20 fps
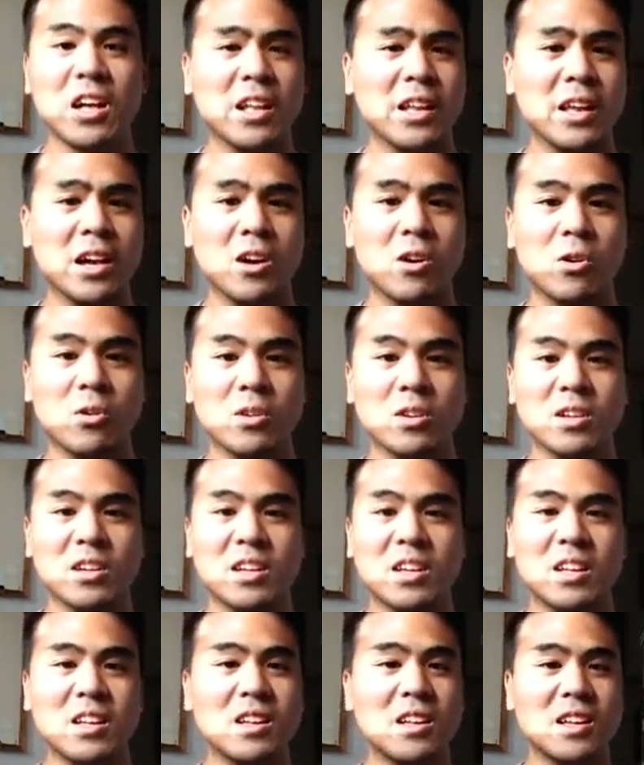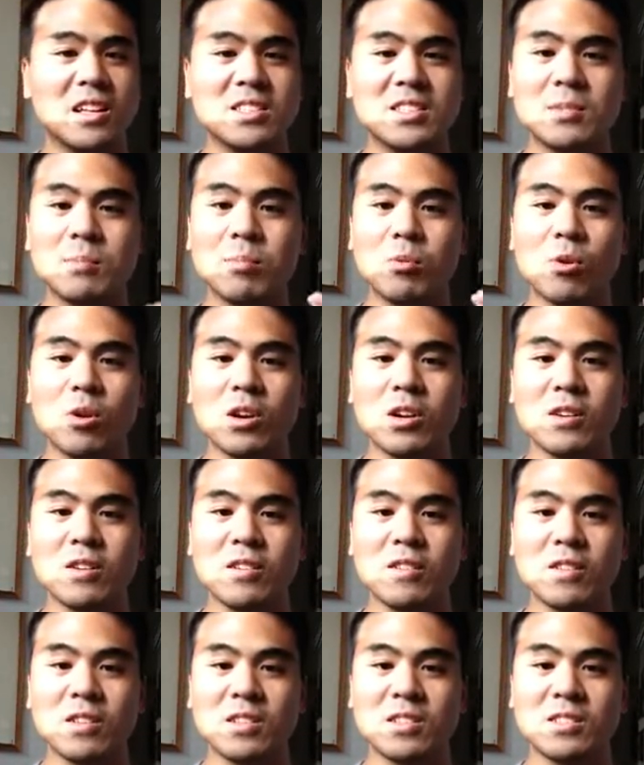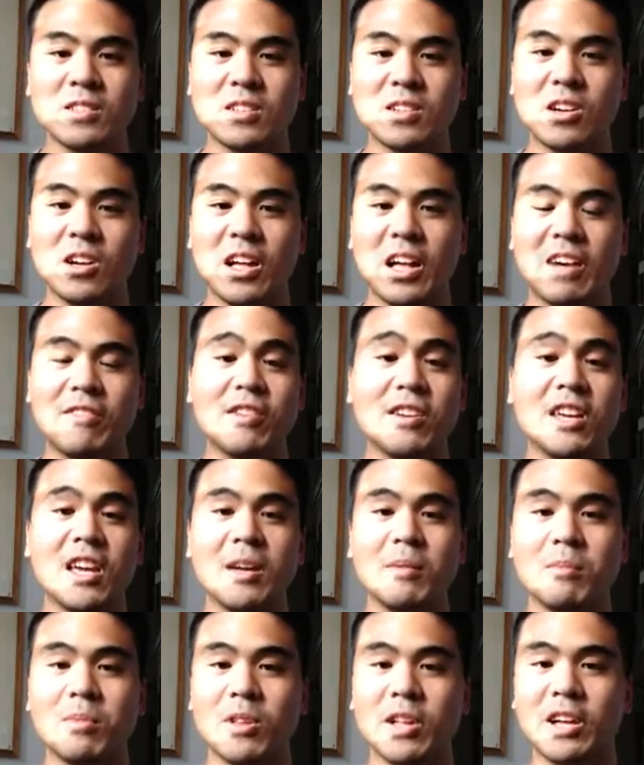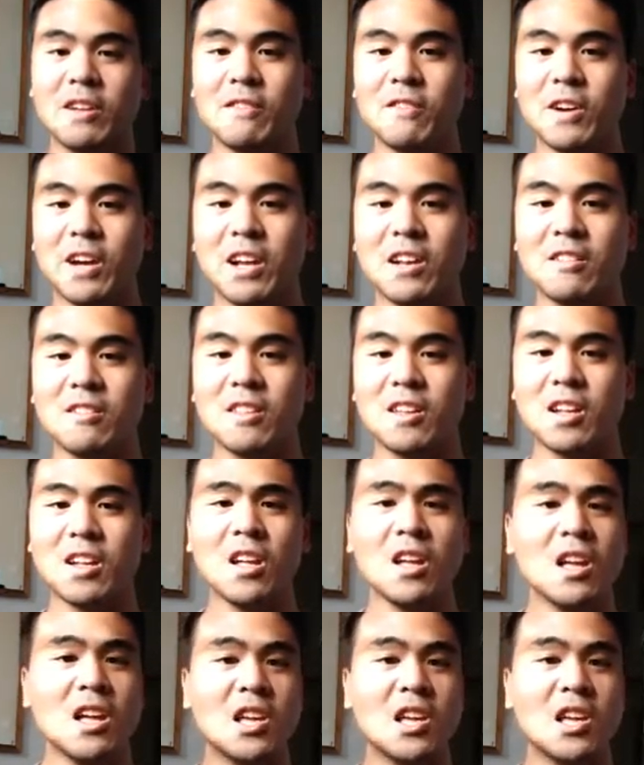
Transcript: Now, it's important to have a game plan for anything.